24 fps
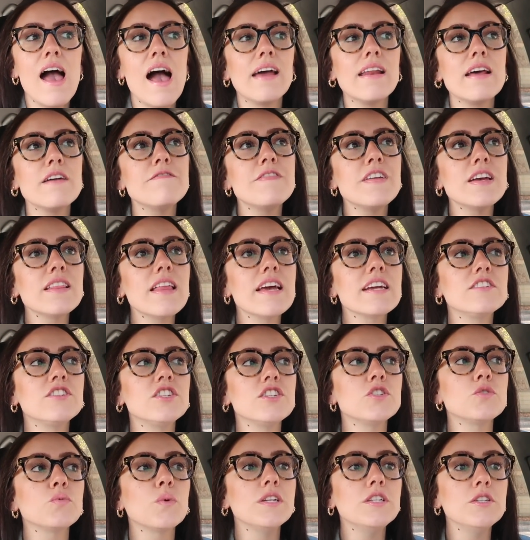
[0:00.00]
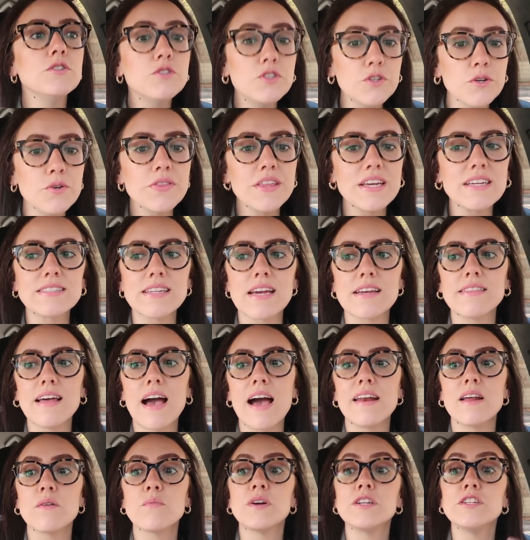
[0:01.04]
And I feel like just when you do things like
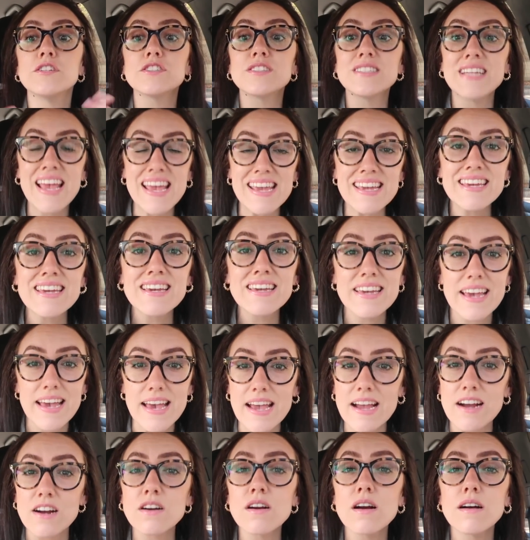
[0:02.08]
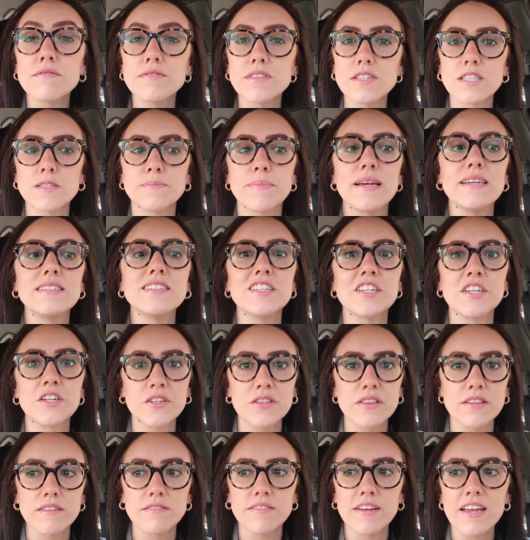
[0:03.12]
that and when you're taking care of the space that
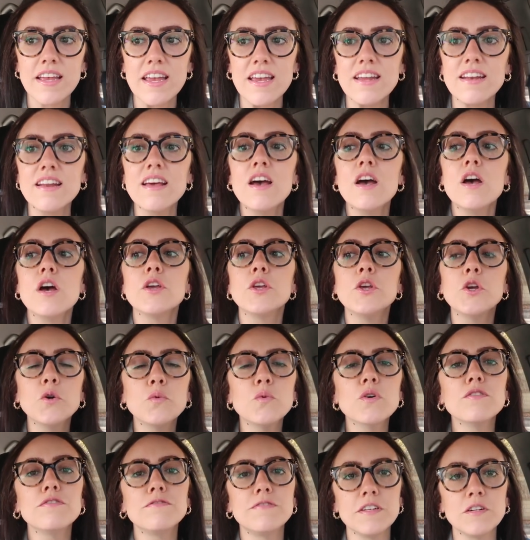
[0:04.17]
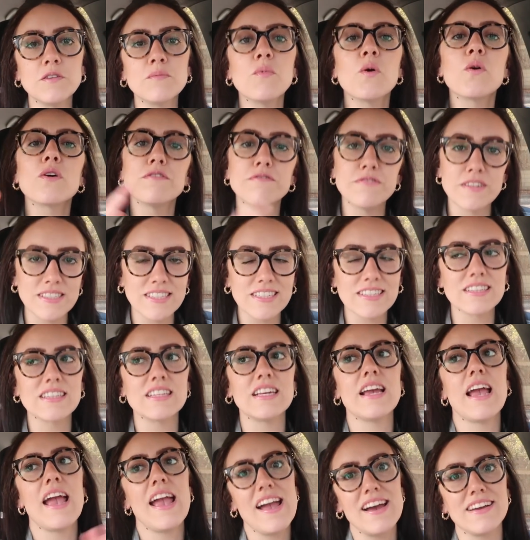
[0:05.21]
you're living in, you will feel more
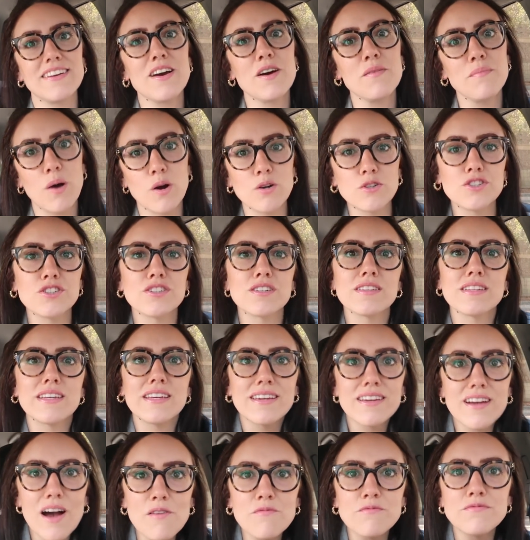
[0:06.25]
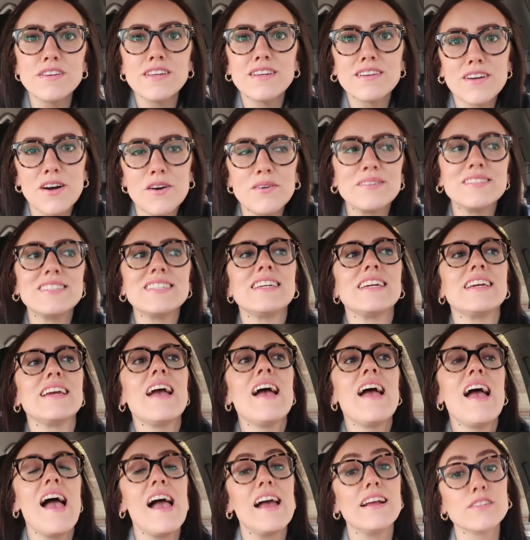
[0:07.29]
physically and emotionally comfy, cozy,
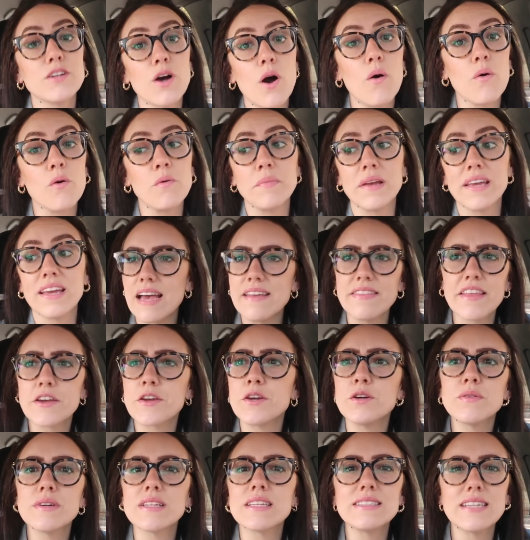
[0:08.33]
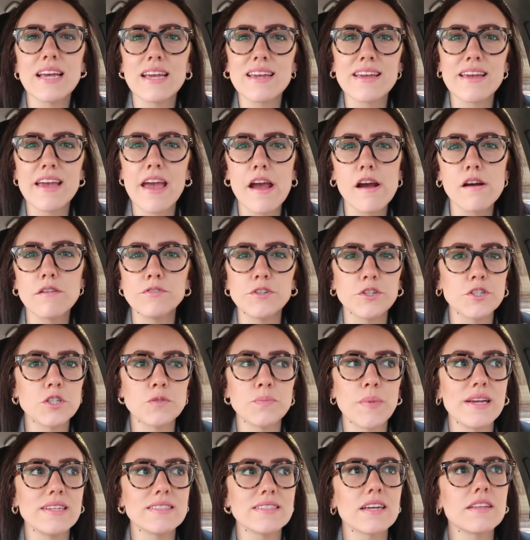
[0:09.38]
and homey. And like you're really taking care of your
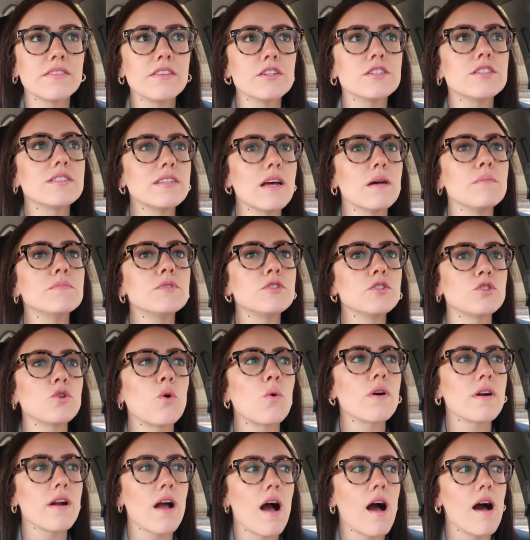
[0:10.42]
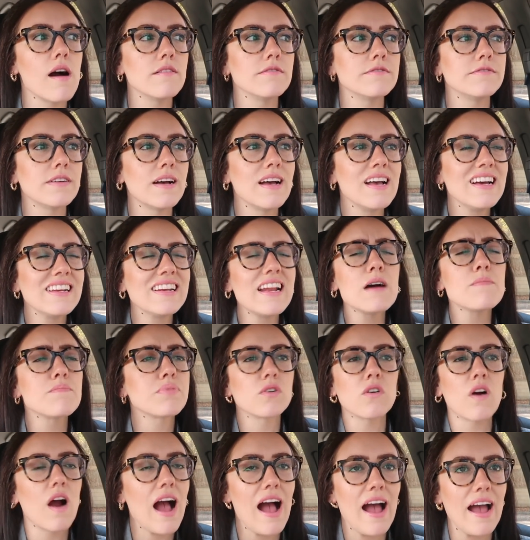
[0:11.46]
space. Like there's some sort of, not
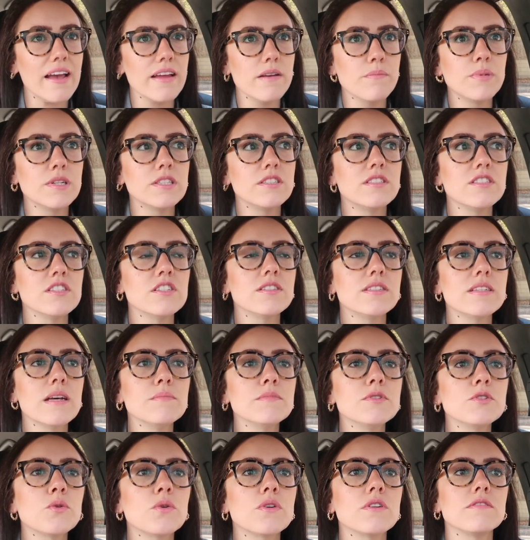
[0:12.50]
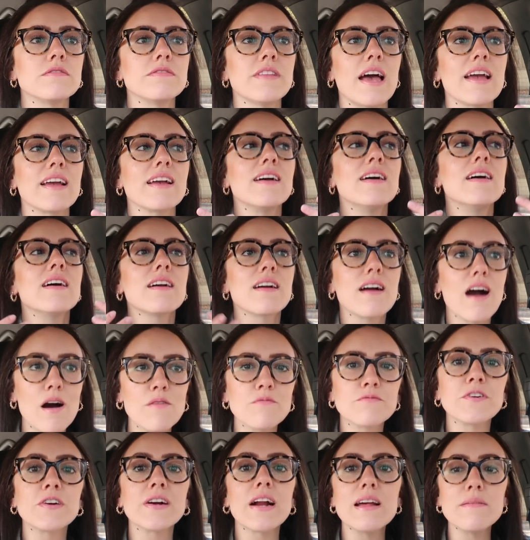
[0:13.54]
pride, but just some sort of like
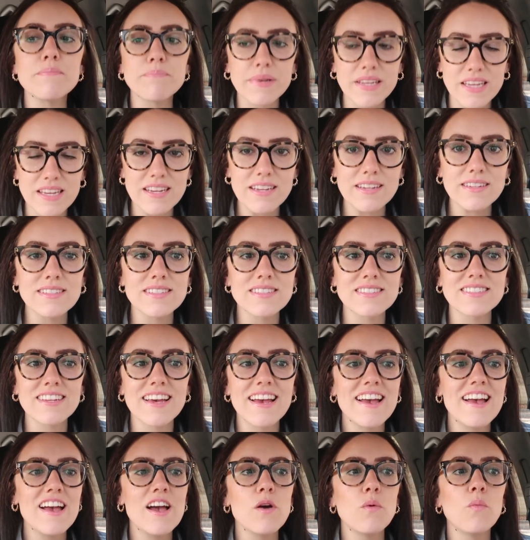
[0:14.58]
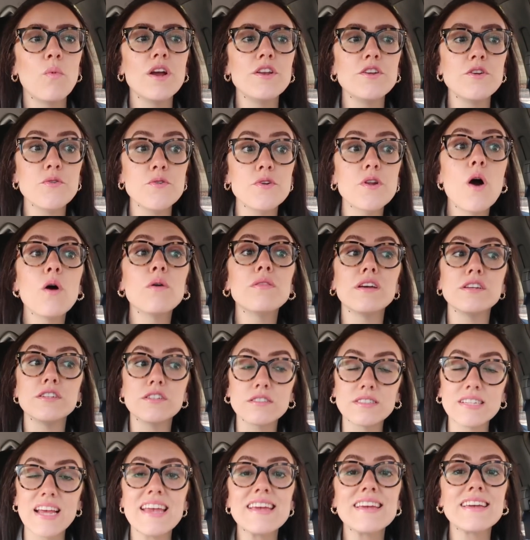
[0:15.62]
comfort and peace when you know that
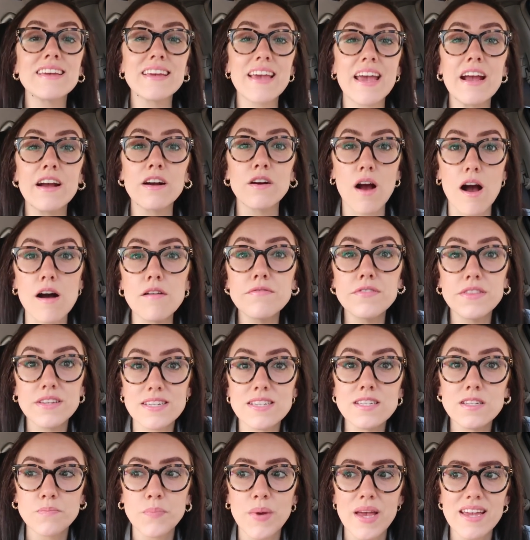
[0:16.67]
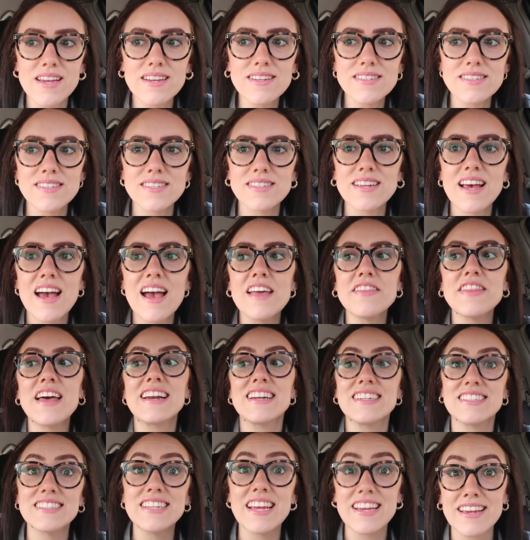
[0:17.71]
you're taking care of the space
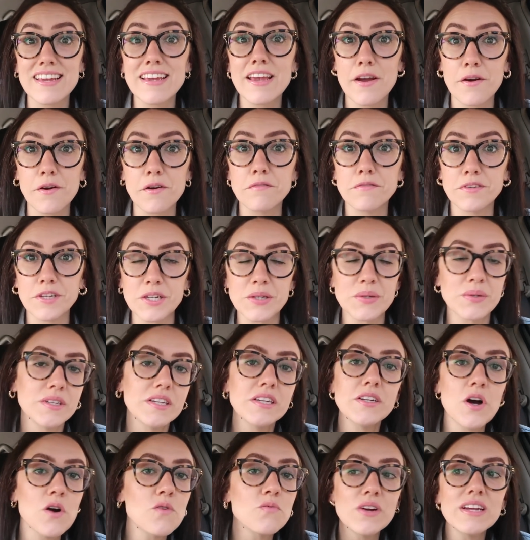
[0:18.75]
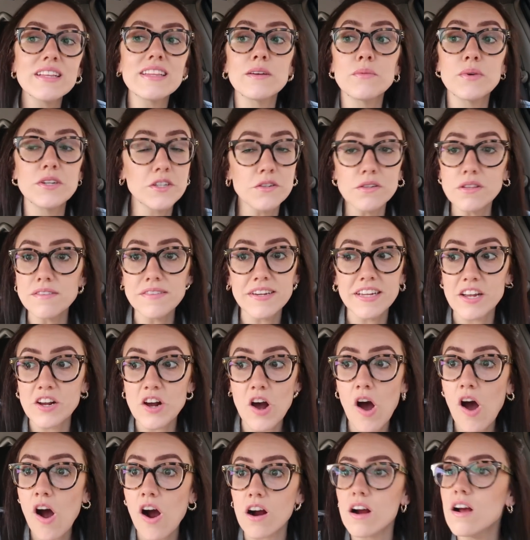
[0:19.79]
that is taking care of you. You know, really, when you're living in a
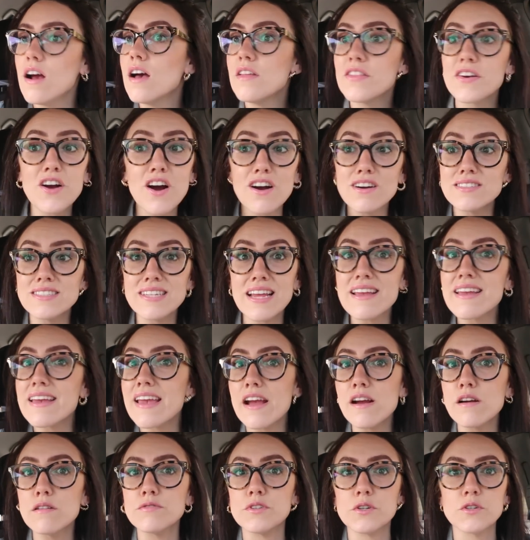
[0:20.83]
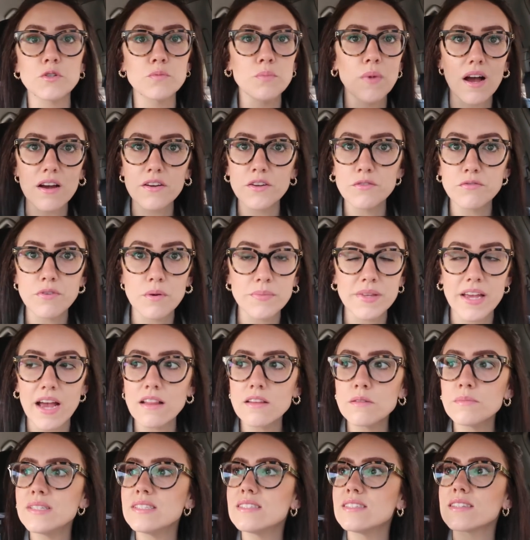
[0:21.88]
car, the car's taking care of you. It's blocking you from the
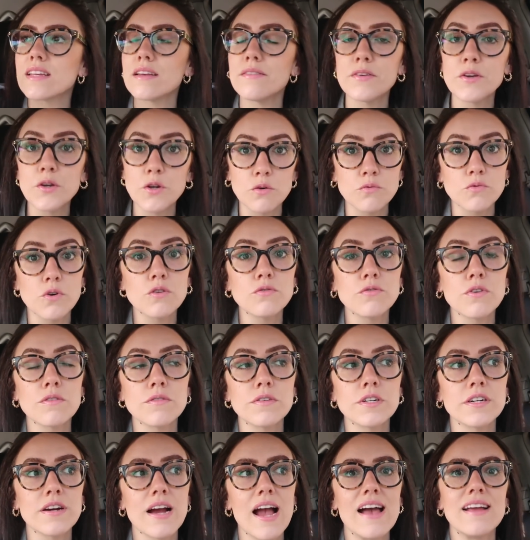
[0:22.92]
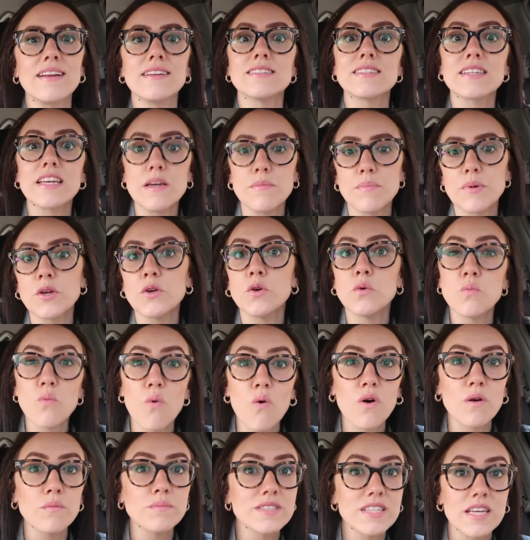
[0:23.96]
elements. It's giving you a roof over your head. It's keeping you
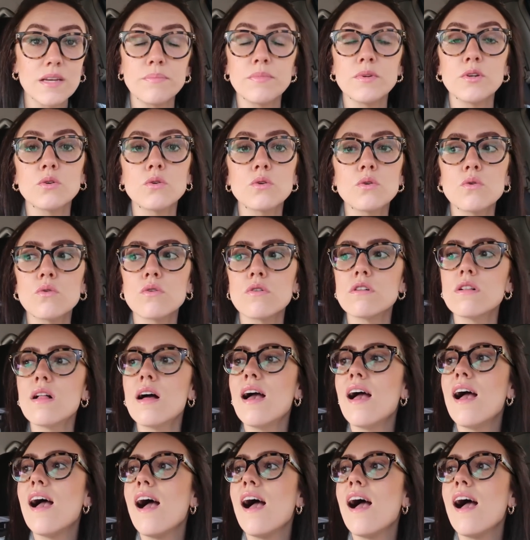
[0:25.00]
warm. It's keeping you cool.